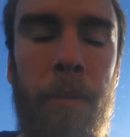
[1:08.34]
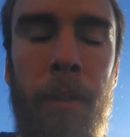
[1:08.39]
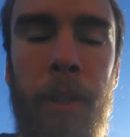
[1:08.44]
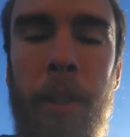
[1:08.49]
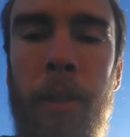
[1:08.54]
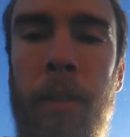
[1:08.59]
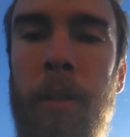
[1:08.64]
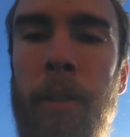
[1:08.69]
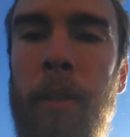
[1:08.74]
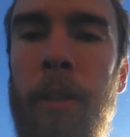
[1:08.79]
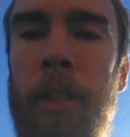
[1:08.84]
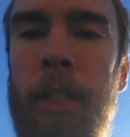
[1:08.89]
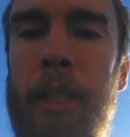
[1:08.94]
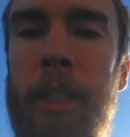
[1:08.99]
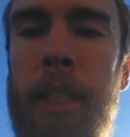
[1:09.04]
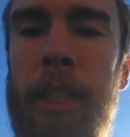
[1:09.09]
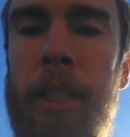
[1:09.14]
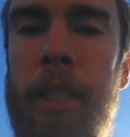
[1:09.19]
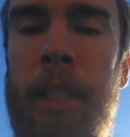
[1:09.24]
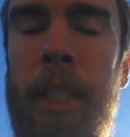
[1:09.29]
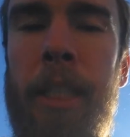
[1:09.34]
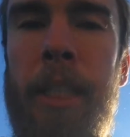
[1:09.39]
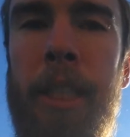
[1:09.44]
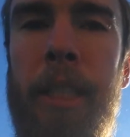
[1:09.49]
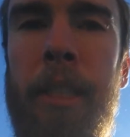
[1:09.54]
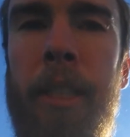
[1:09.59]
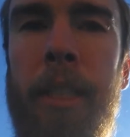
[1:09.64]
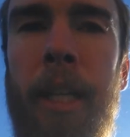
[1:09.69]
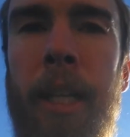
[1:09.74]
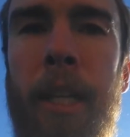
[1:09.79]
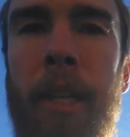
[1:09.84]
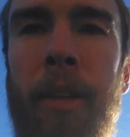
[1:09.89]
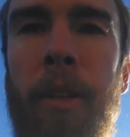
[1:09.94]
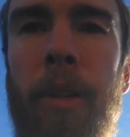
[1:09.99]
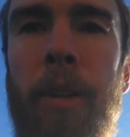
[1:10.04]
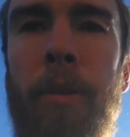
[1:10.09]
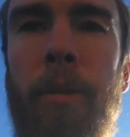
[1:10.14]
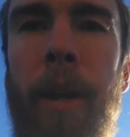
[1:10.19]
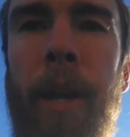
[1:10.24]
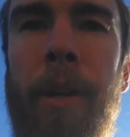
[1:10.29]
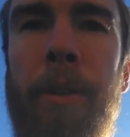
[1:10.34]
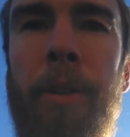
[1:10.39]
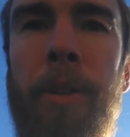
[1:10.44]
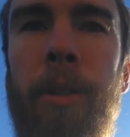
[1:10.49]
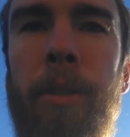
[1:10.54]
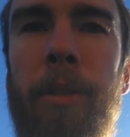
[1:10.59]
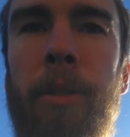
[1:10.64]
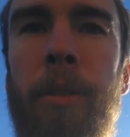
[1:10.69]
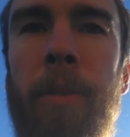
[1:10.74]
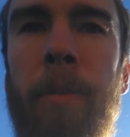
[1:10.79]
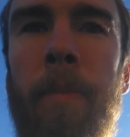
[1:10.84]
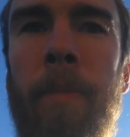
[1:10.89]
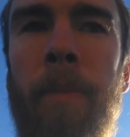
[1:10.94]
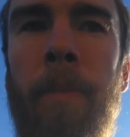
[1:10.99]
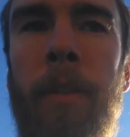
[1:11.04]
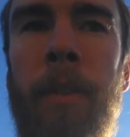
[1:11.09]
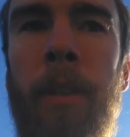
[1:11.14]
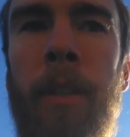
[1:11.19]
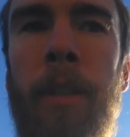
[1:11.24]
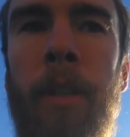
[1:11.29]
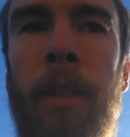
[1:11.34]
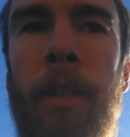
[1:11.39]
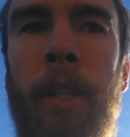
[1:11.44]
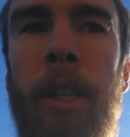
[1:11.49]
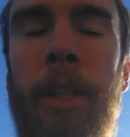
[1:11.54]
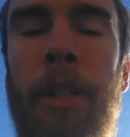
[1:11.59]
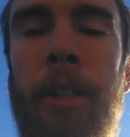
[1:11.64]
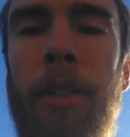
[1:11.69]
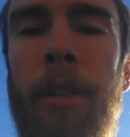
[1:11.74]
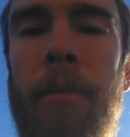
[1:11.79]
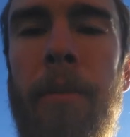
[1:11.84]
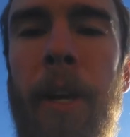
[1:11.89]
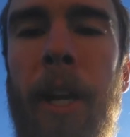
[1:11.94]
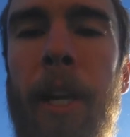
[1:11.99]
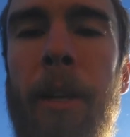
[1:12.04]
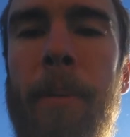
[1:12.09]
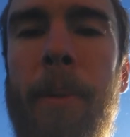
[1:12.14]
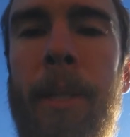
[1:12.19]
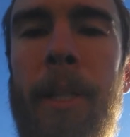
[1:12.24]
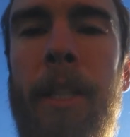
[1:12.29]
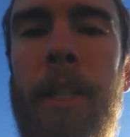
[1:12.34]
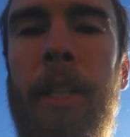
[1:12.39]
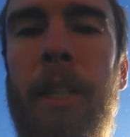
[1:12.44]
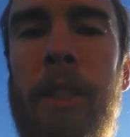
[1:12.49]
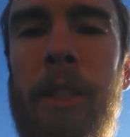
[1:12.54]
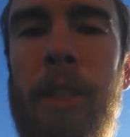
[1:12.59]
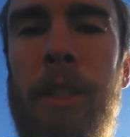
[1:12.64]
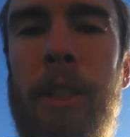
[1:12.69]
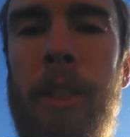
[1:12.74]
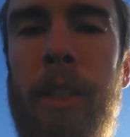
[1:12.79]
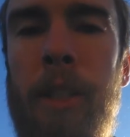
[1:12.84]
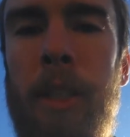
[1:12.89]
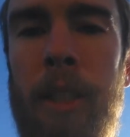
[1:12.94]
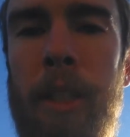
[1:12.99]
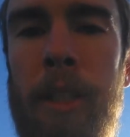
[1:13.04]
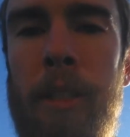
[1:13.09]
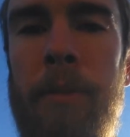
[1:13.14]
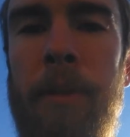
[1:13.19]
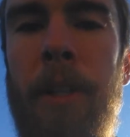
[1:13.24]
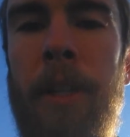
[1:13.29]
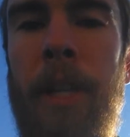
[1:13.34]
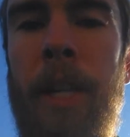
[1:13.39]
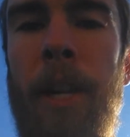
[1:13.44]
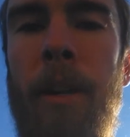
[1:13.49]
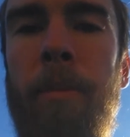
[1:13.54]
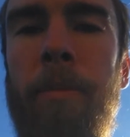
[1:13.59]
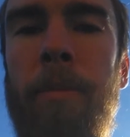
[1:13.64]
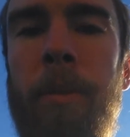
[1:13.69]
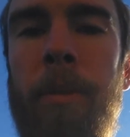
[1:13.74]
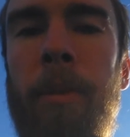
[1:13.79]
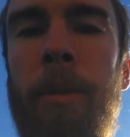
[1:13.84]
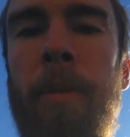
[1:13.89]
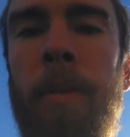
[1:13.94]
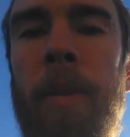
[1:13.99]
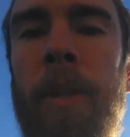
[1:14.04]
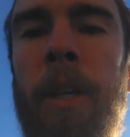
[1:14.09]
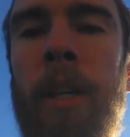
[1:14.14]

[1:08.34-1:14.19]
feel the sensations that are around you in your environment is is very helpful.